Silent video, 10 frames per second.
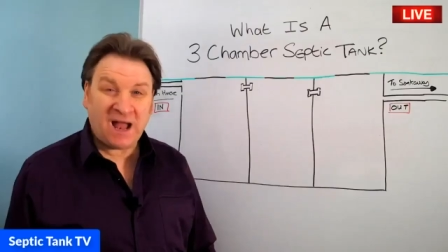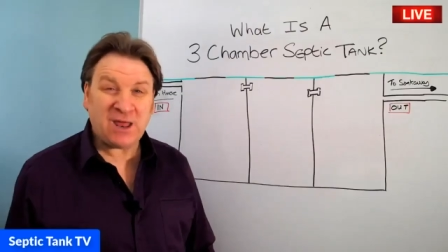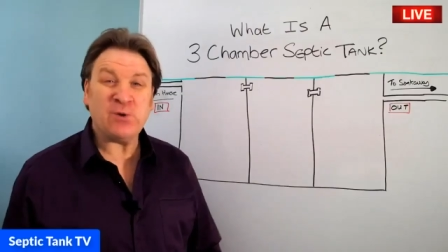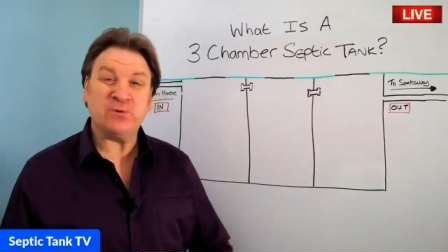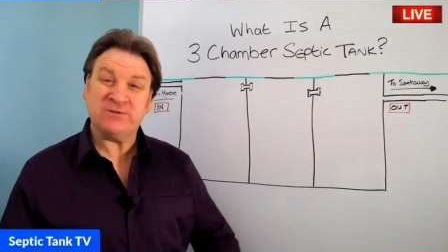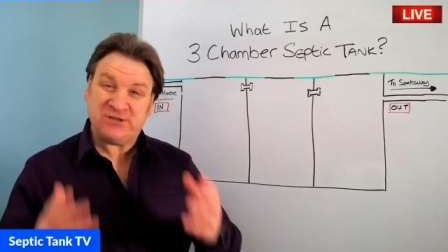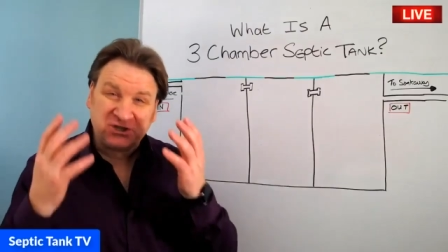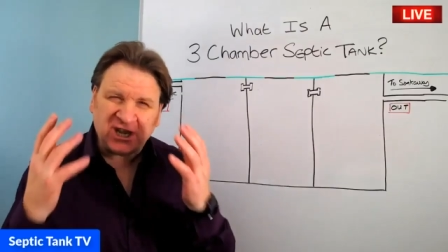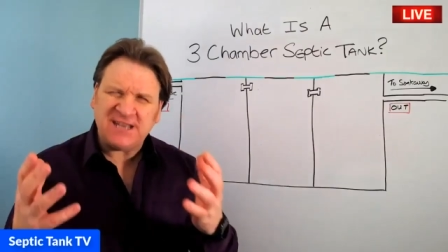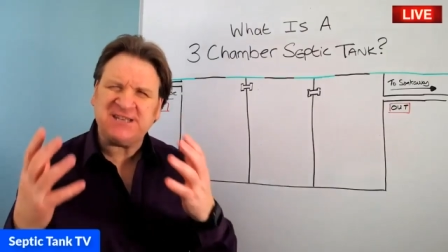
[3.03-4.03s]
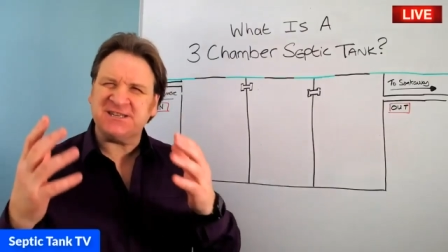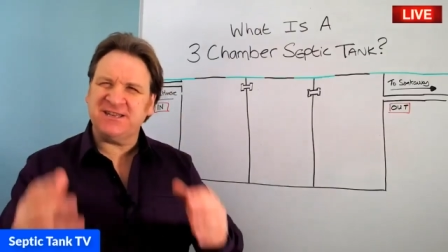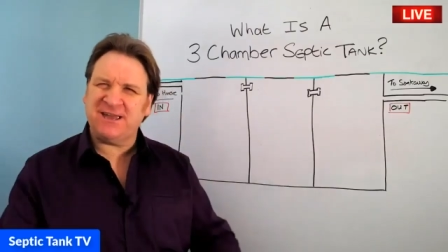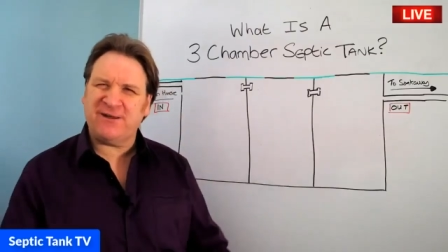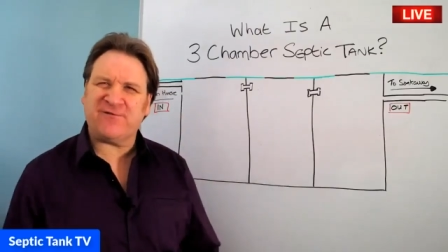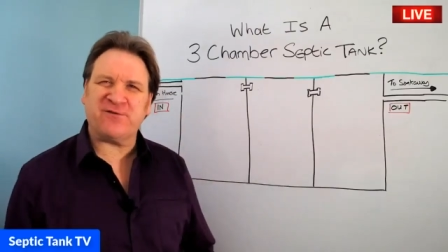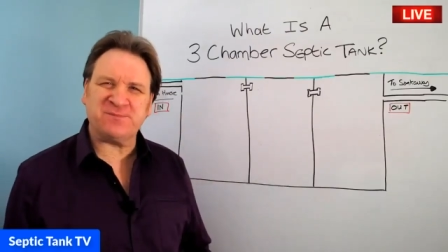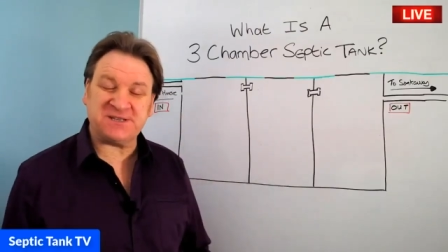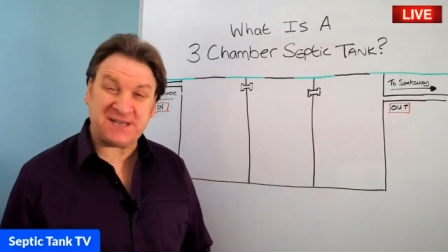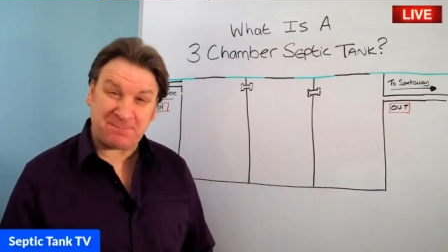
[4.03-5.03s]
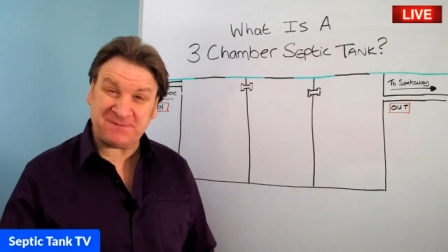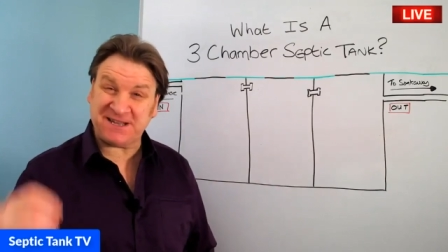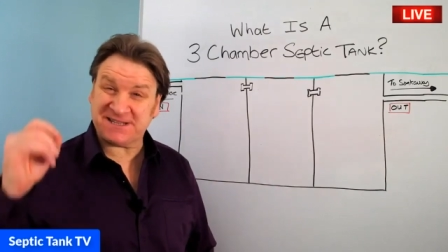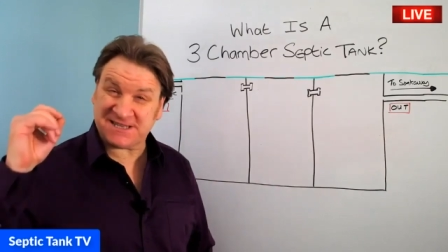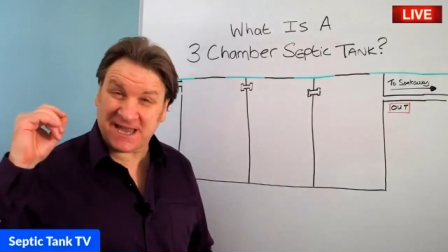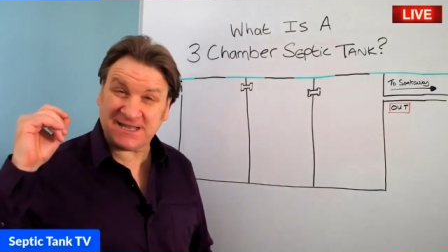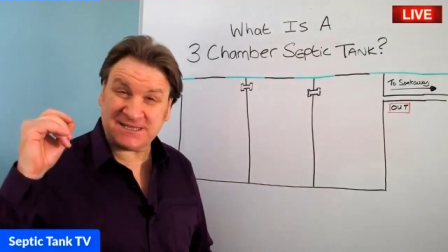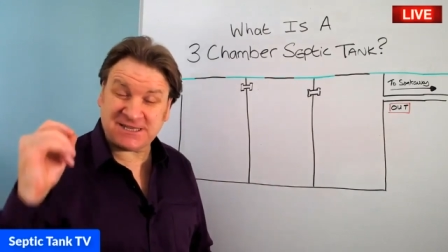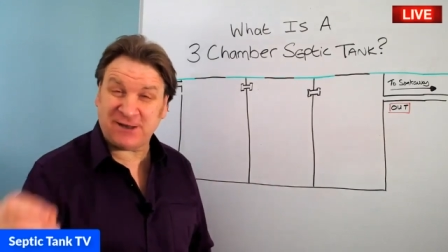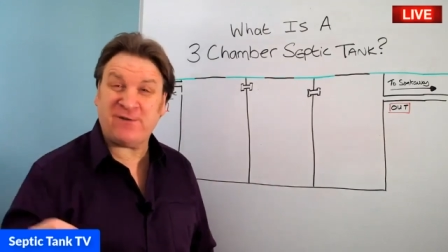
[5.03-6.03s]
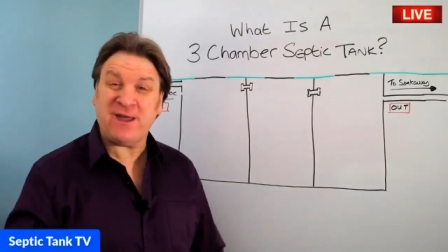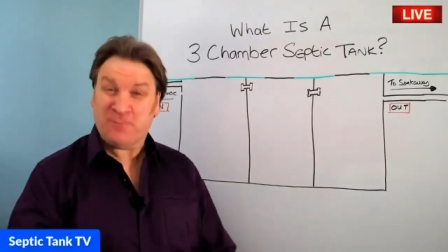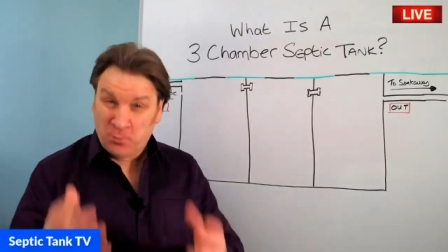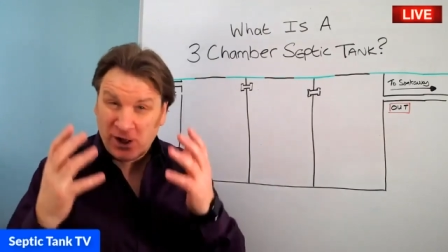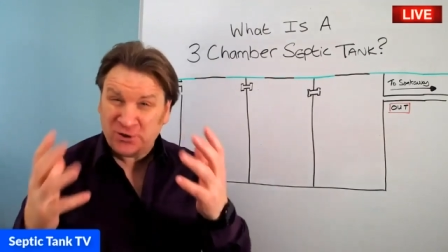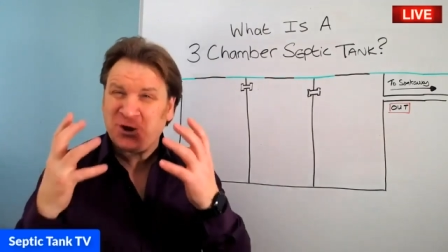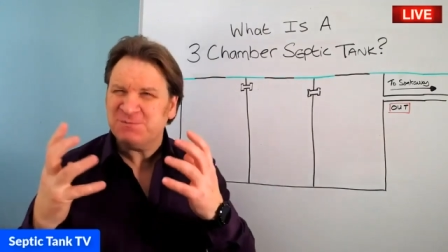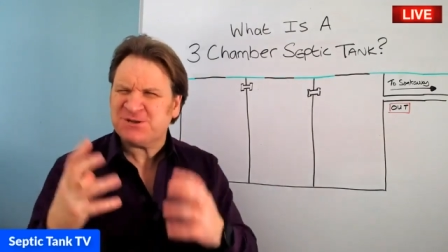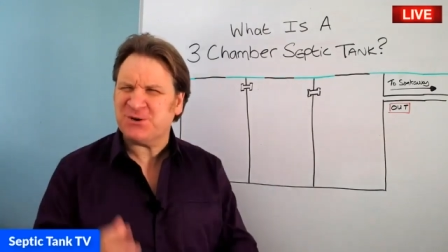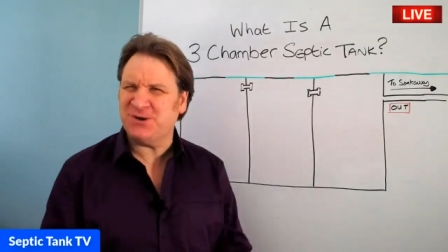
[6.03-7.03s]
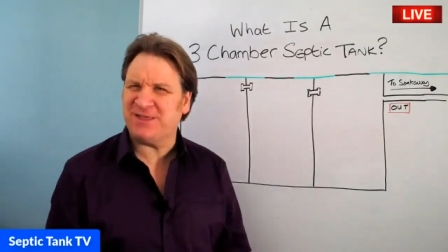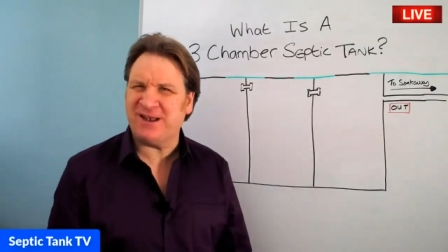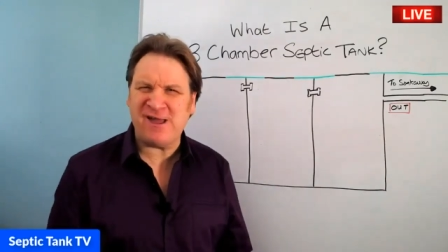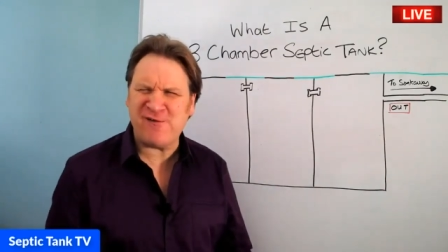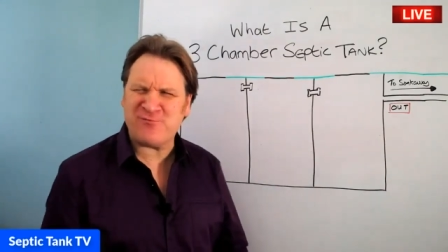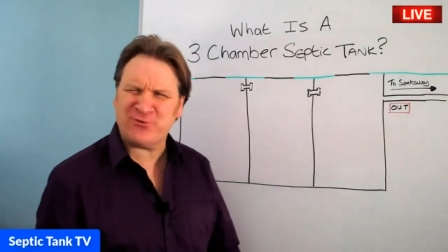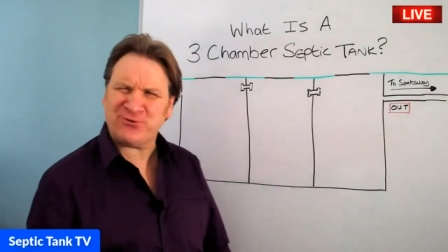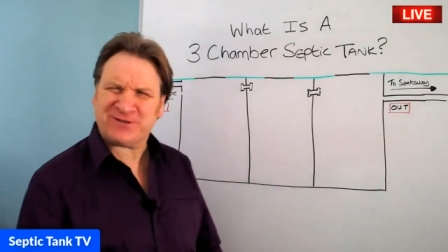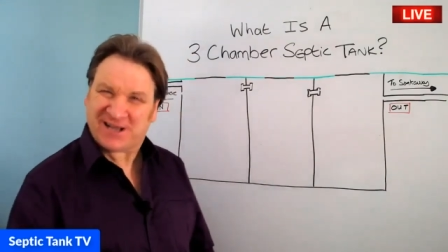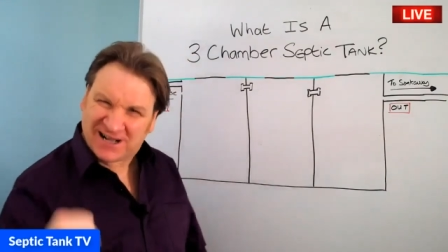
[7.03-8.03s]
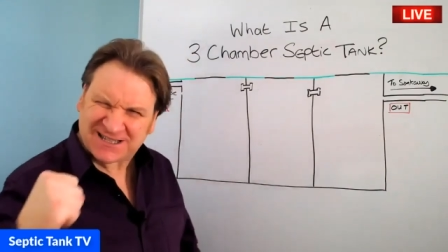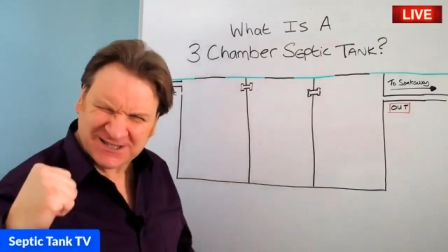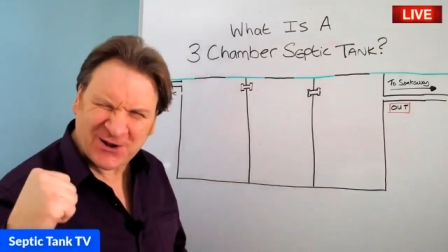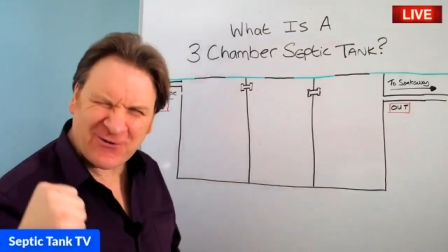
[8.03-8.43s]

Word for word: Hello, Jason here from Septic Tank TV, and welcome to another live broadcast.